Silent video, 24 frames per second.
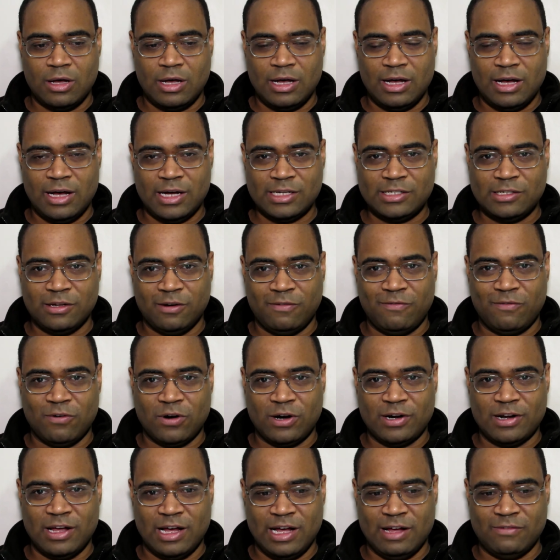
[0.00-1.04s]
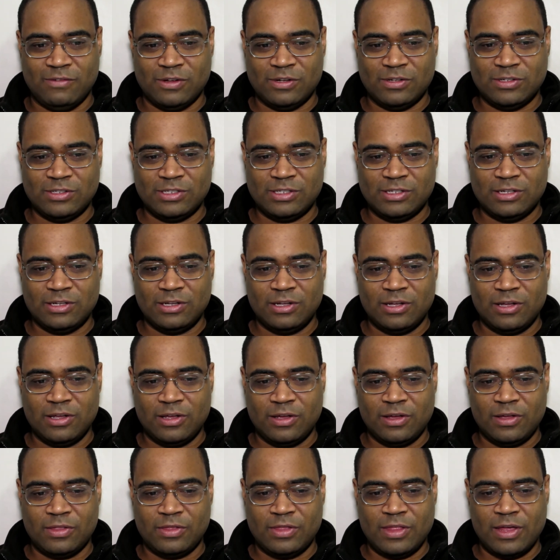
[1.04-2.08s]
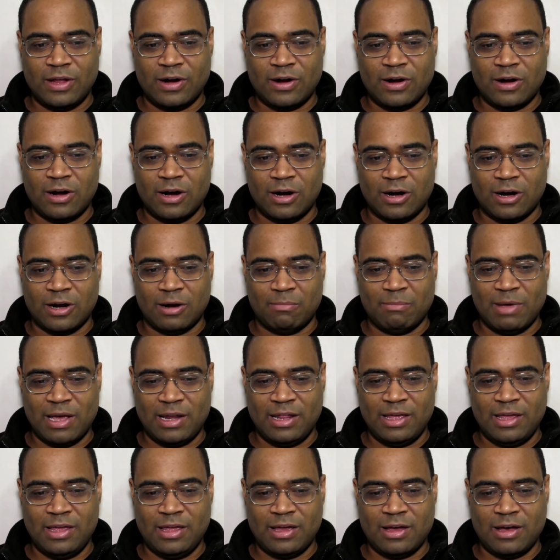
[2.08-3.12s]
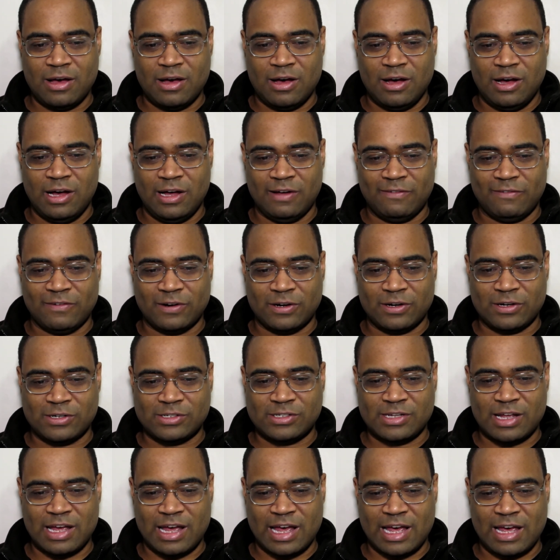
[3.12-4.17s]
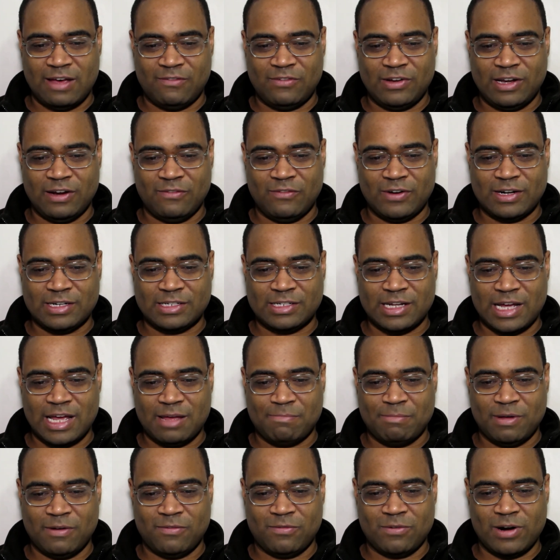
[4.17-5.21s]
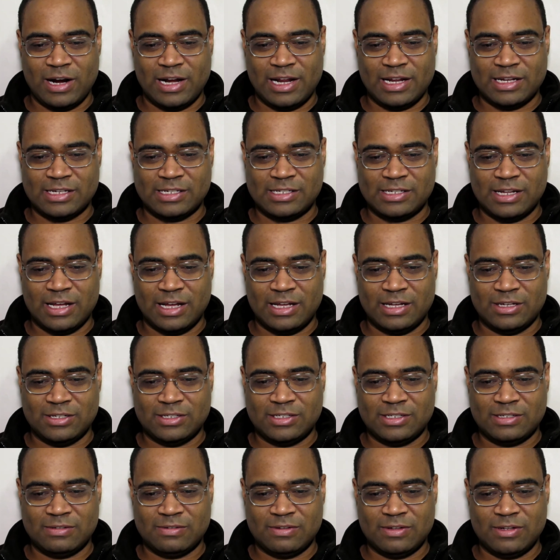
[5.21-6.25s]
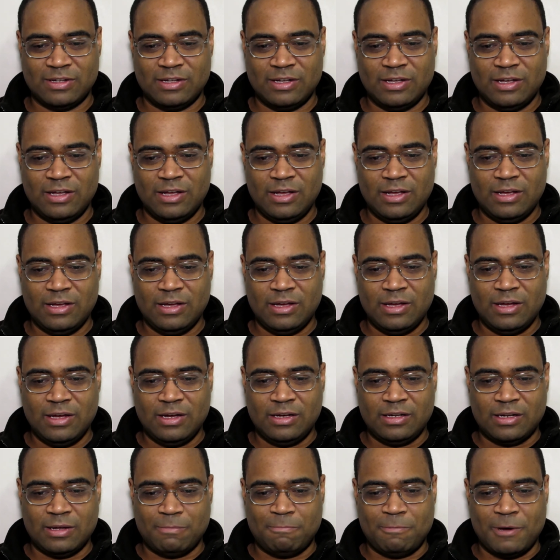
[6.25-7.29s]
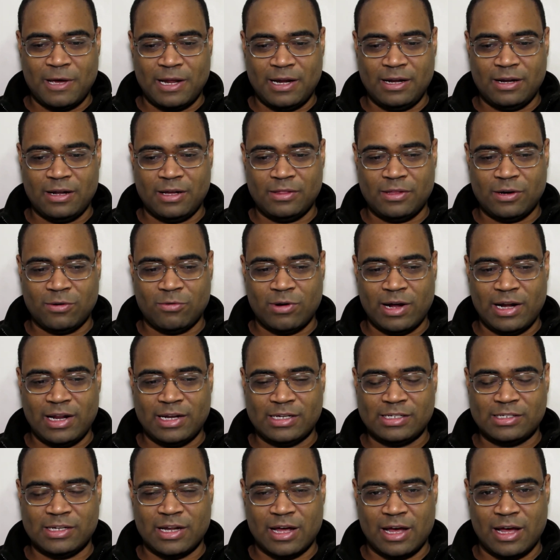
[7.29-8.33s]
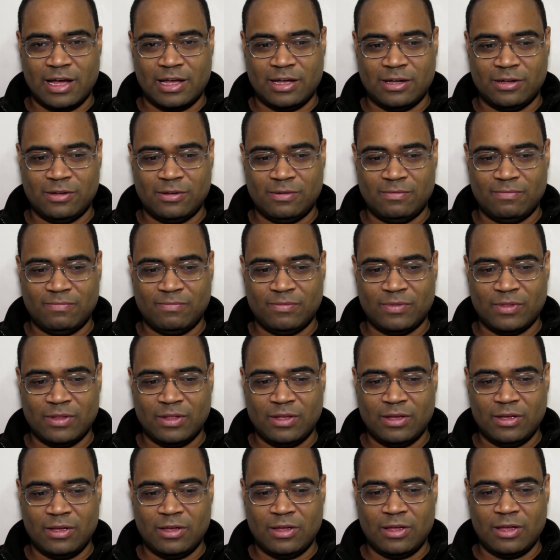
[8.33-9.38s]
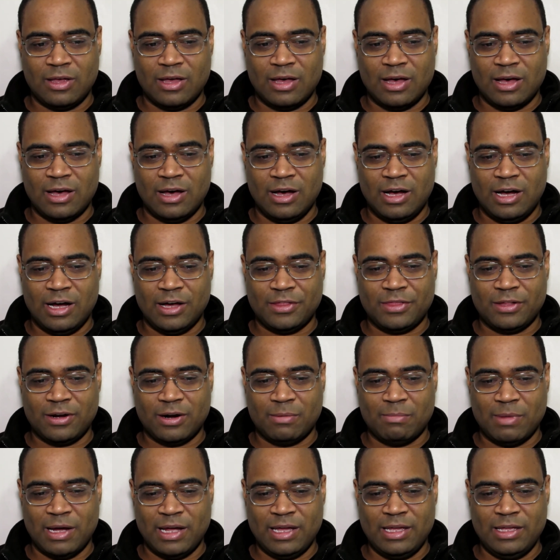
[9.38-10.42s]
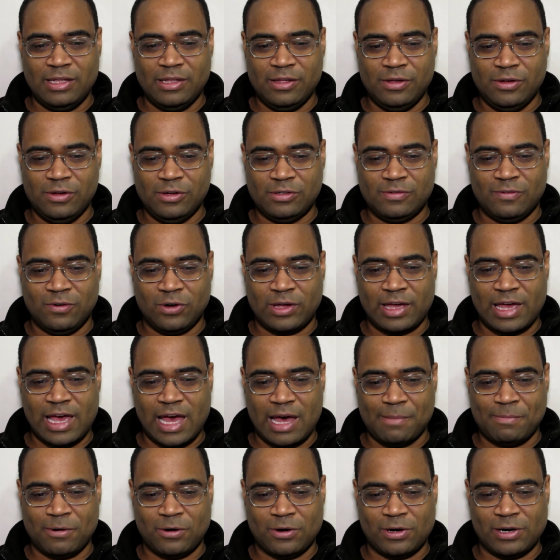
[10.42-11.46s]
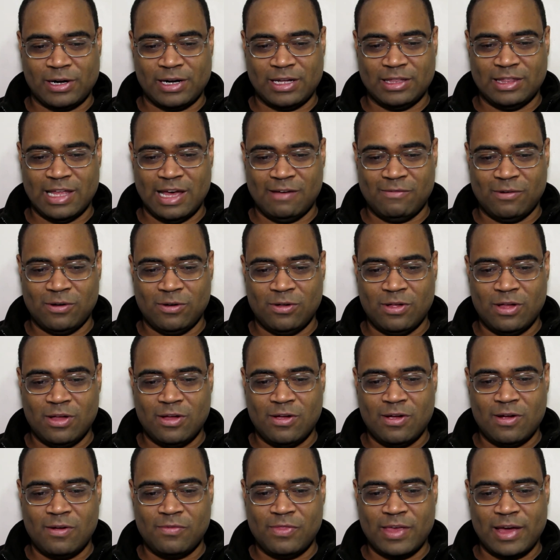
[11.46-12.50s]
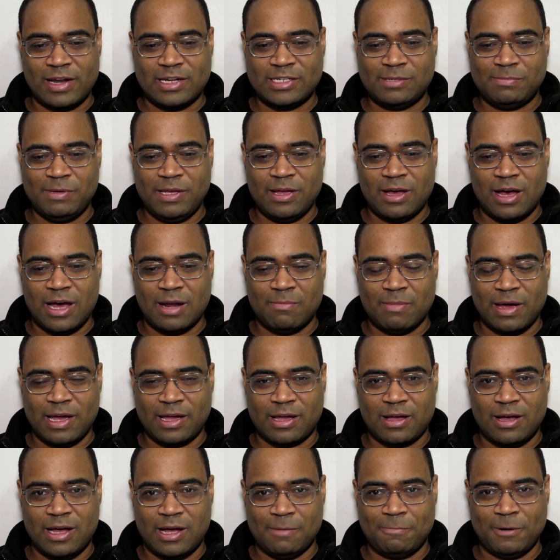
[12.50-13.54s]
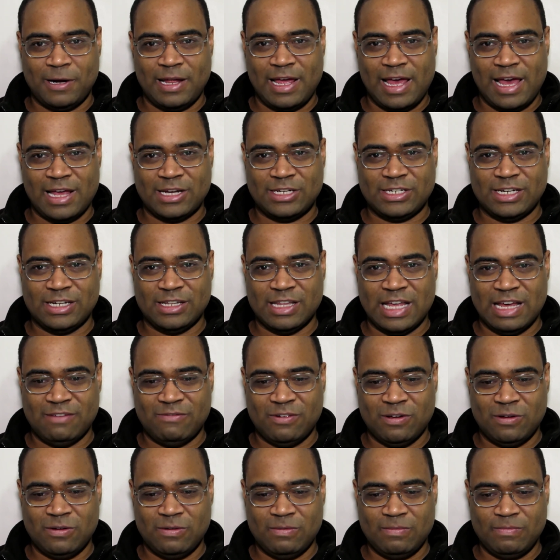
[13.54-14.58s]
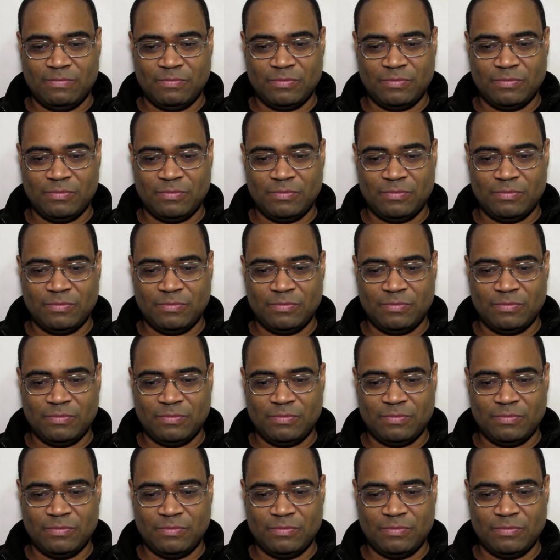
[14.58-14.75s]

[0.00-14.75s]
Also, for novels, there are many authors have different type of writing styles. Depending on the writing style, an author might use vocabulary level that is beyond my comprehension level.